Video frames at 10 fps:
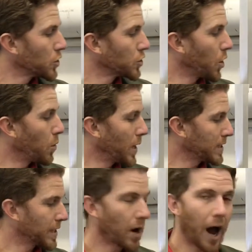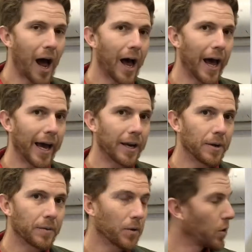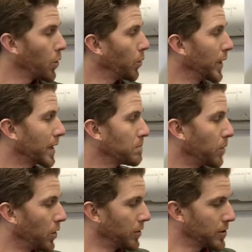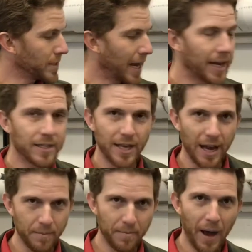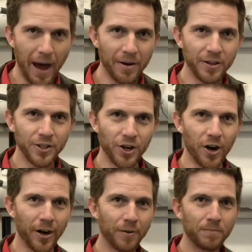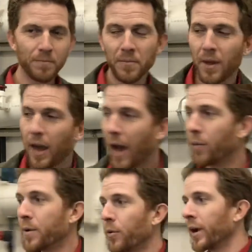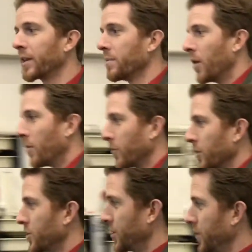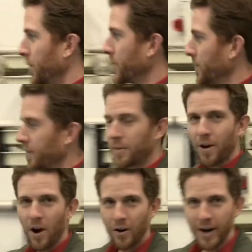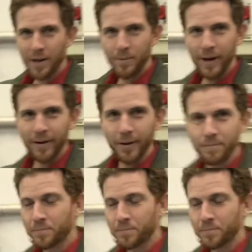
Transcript: So once they're eyed, we can pull those eggs out of the jar and we bring them over to our egg picker.